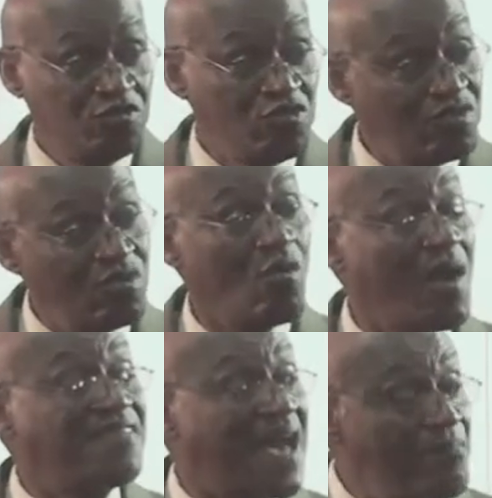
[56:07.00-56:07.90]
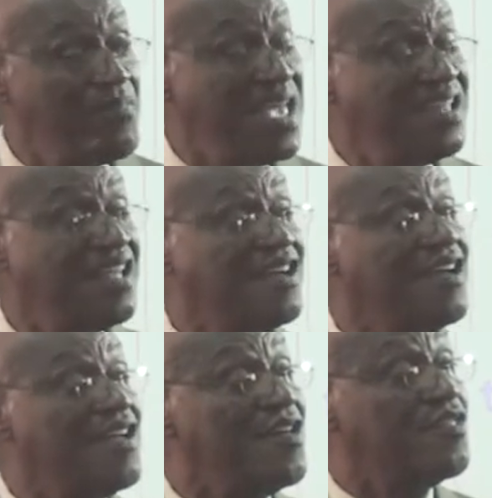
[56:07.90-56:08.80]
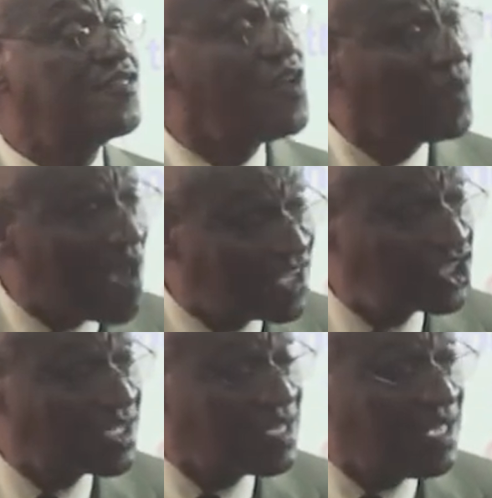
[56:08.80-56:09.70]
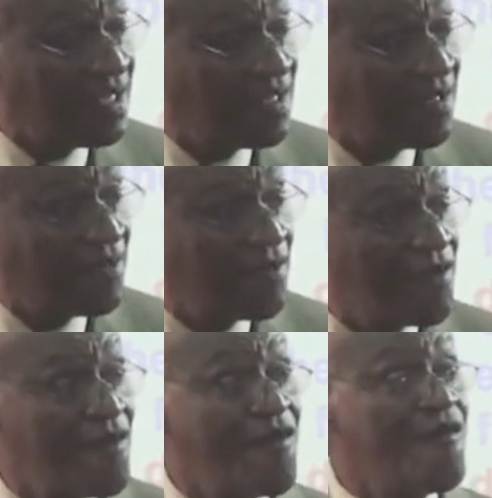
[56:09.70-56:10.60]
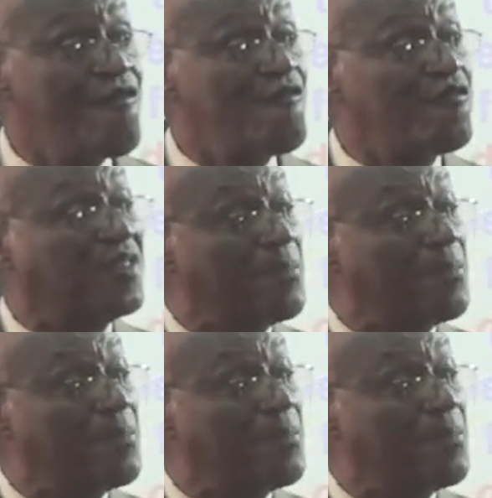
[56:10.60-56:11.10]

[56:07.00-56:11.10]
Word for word: Do you know what that means theologically? For